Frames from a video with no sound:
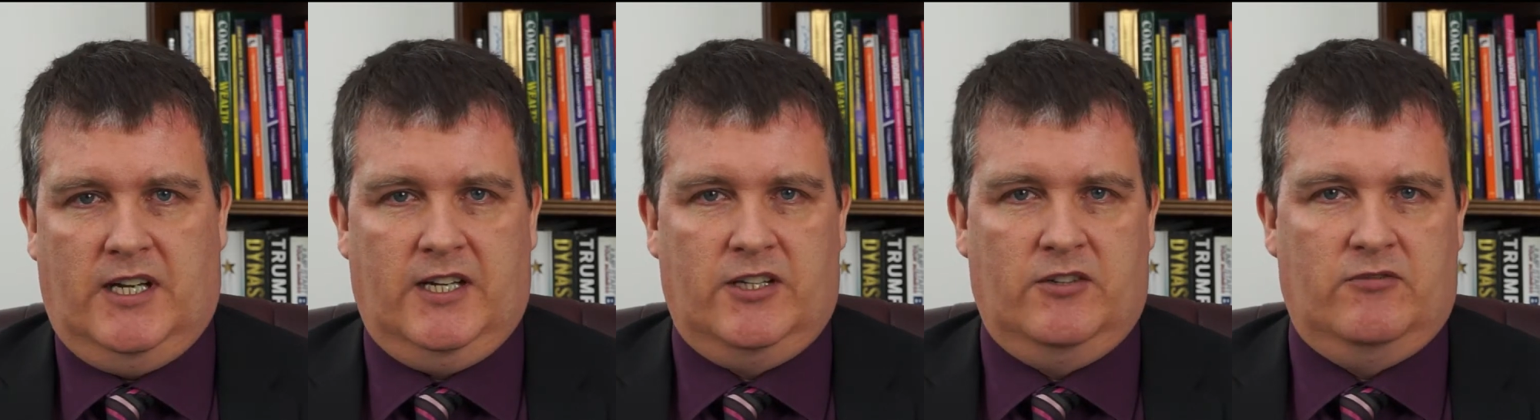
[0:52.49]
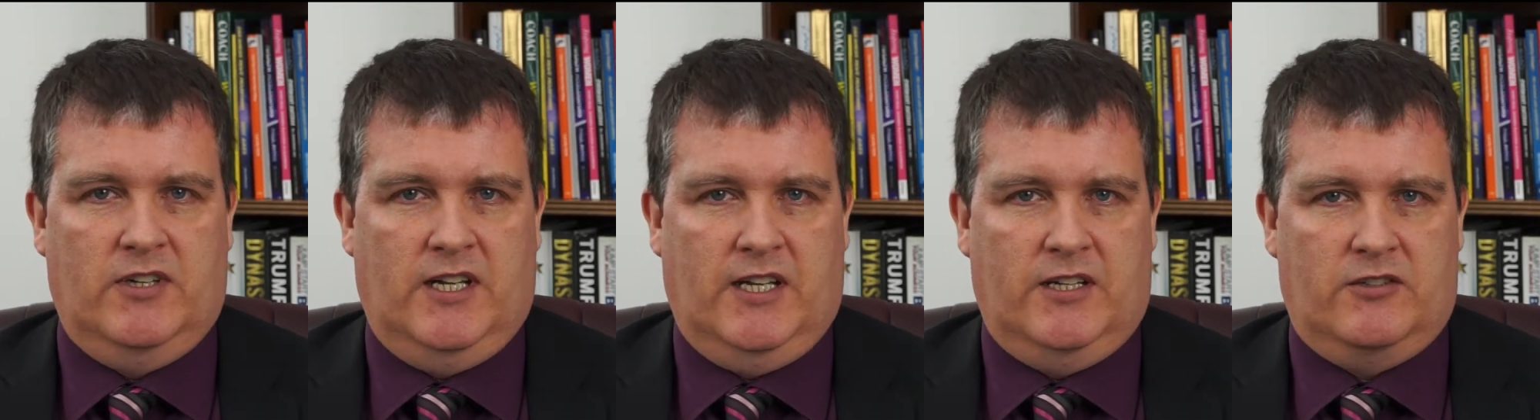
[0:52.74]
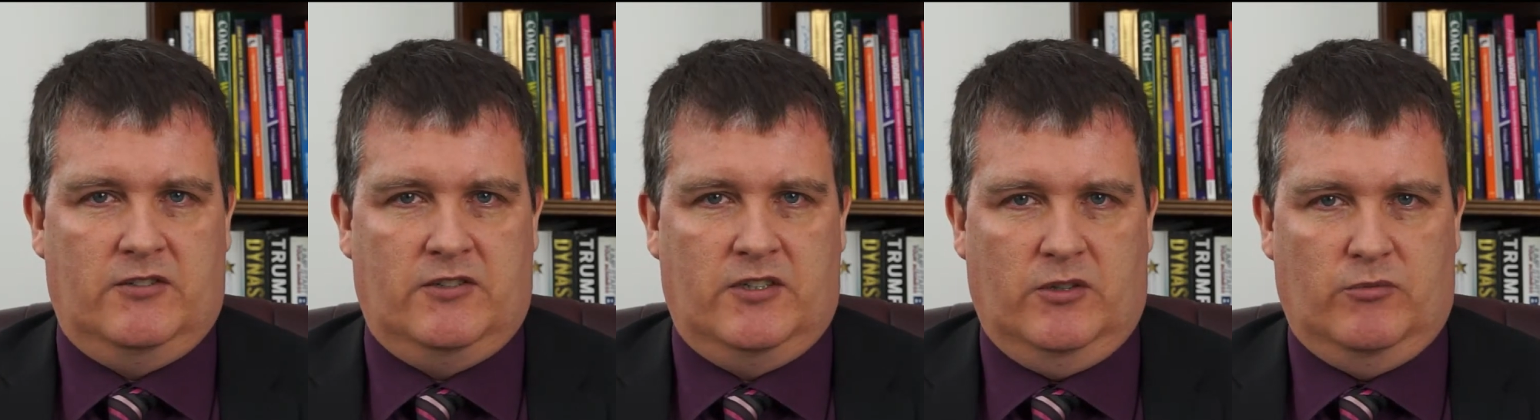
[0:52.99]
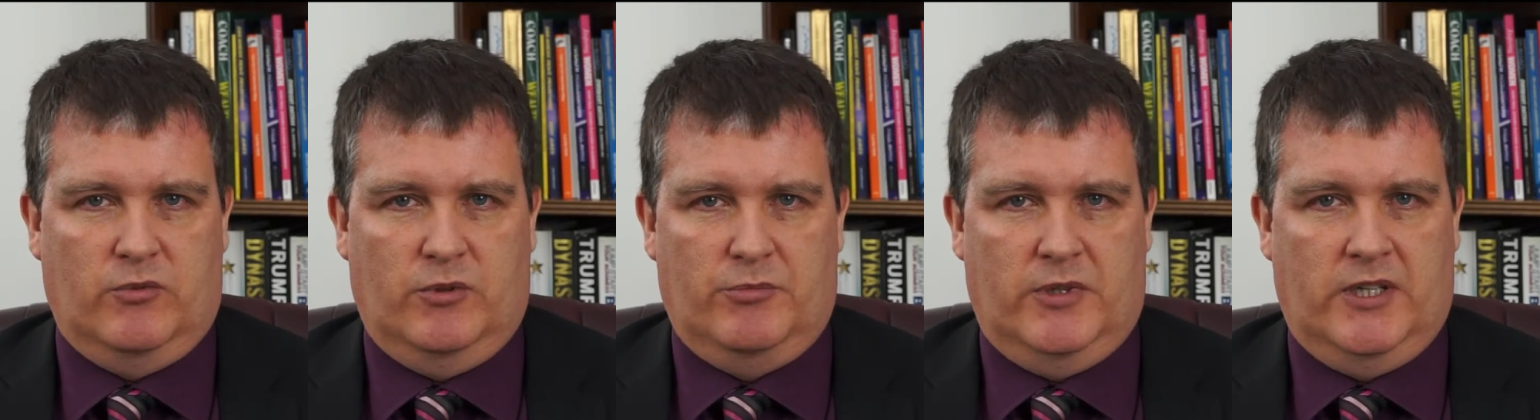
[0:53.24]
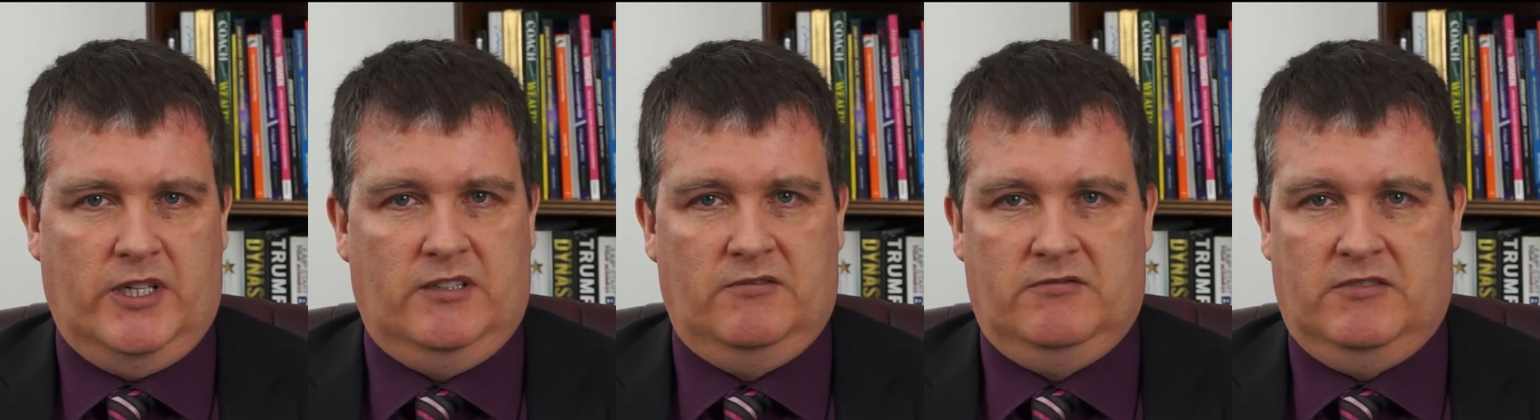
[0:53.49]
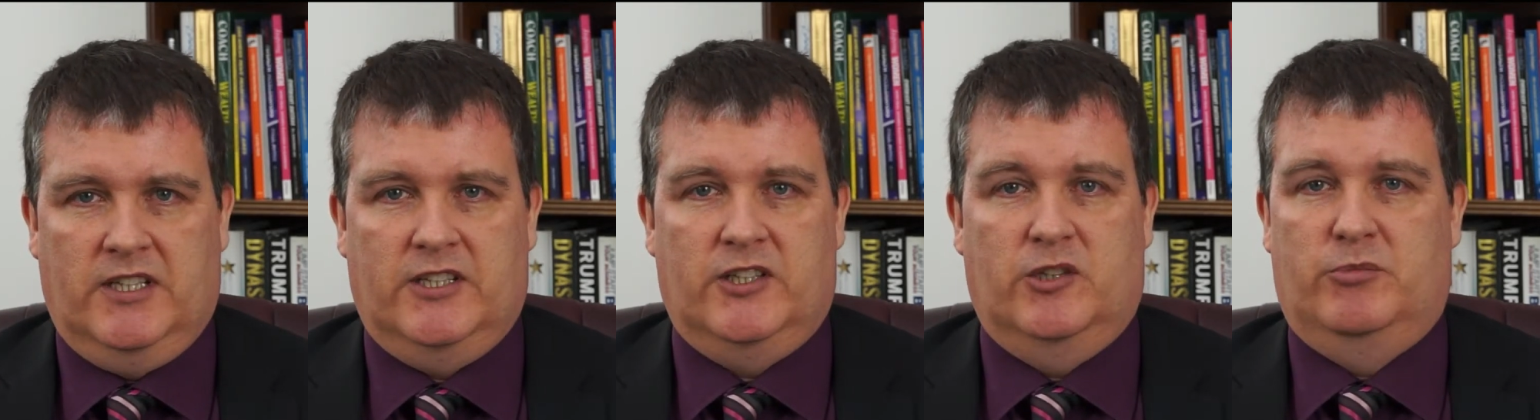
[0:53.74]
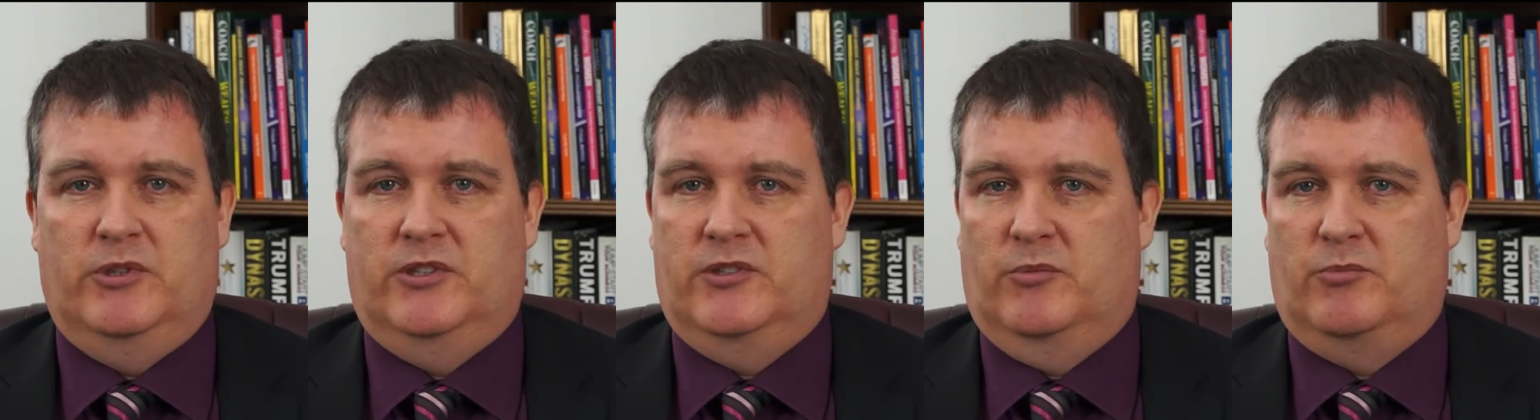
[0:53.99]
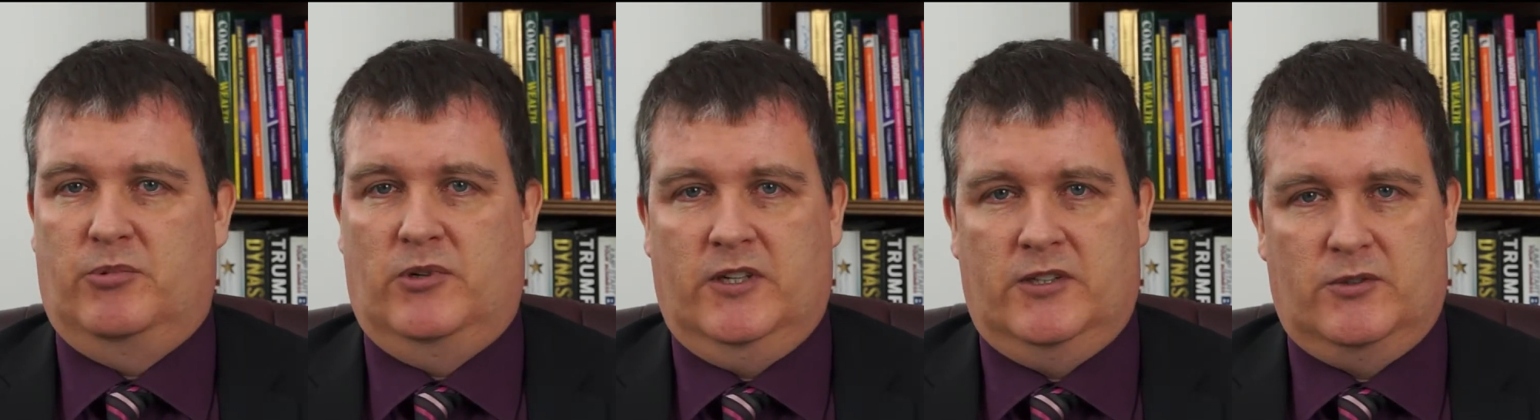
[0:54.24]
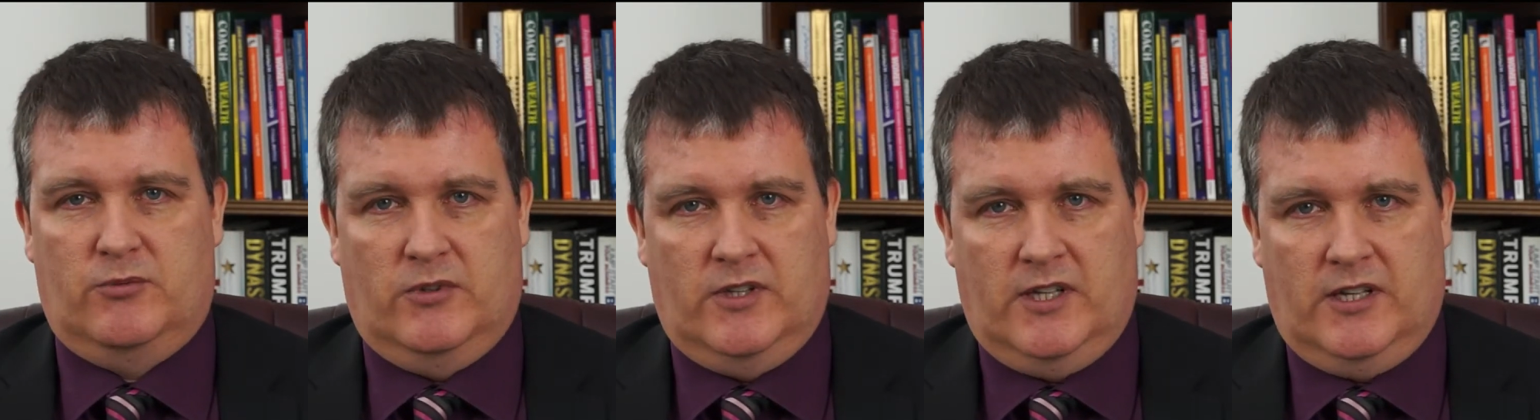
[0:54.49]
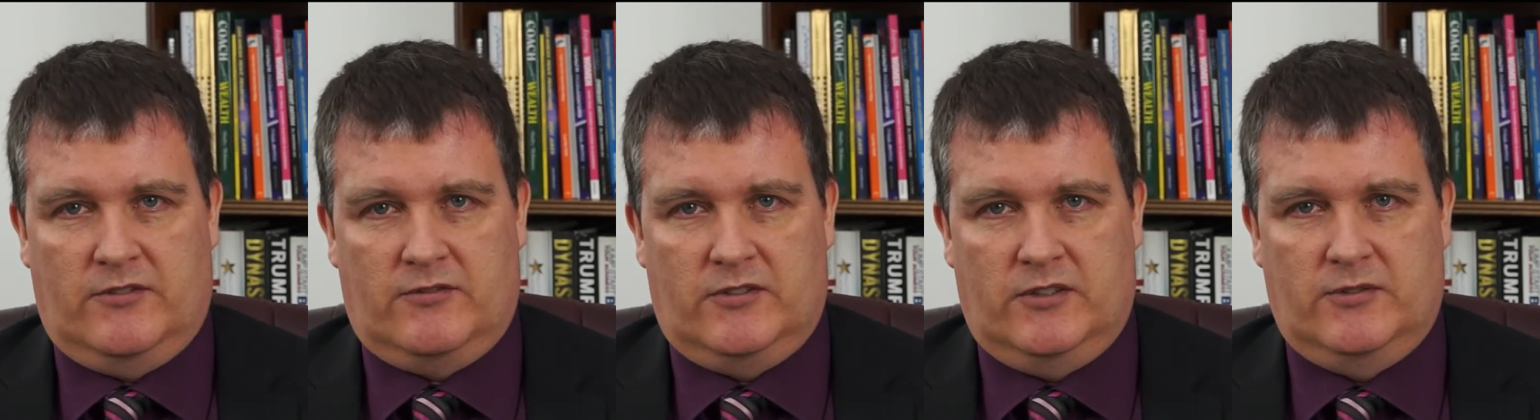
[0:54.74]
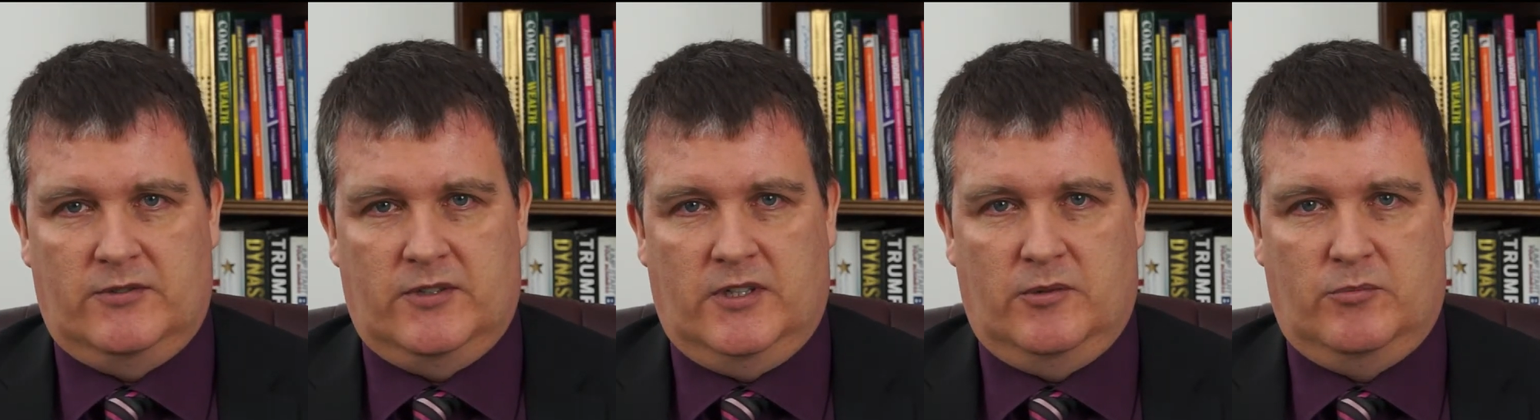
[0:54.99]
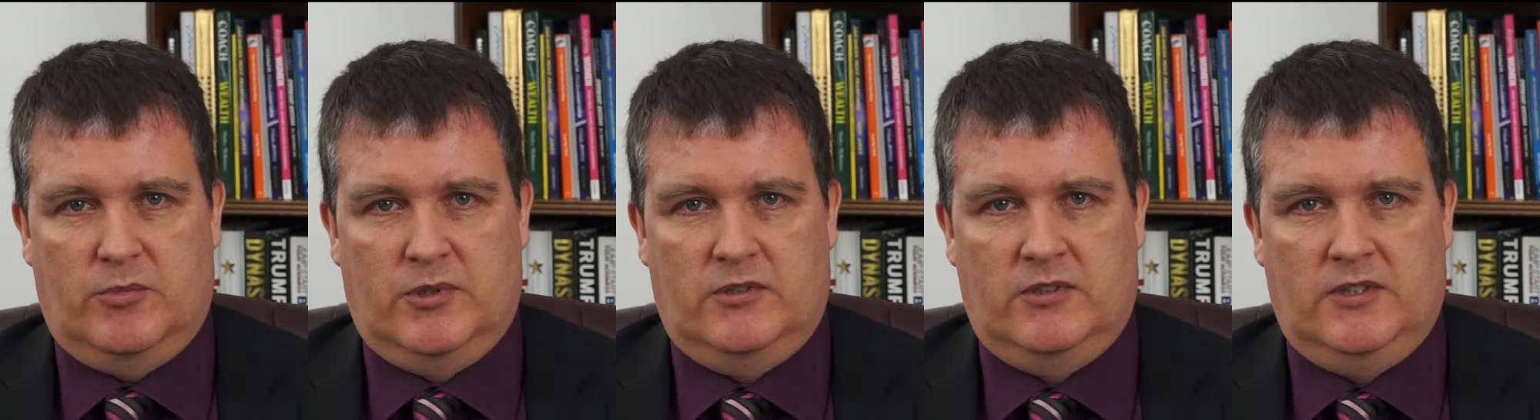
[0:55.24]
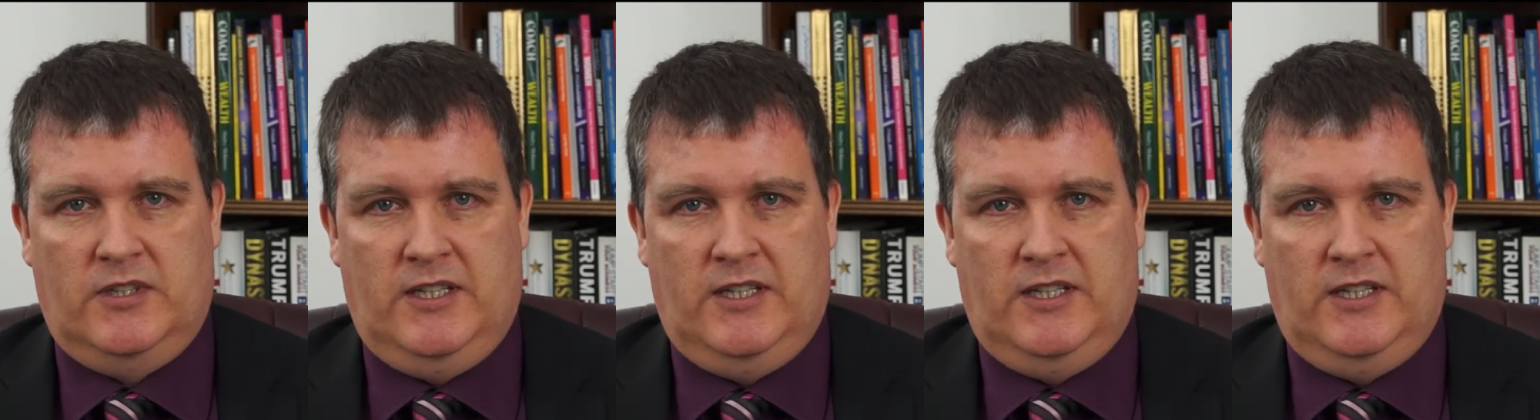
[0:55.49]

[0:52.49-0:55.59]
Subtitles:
and your relationship with money, and you'd be surprised what that throws up.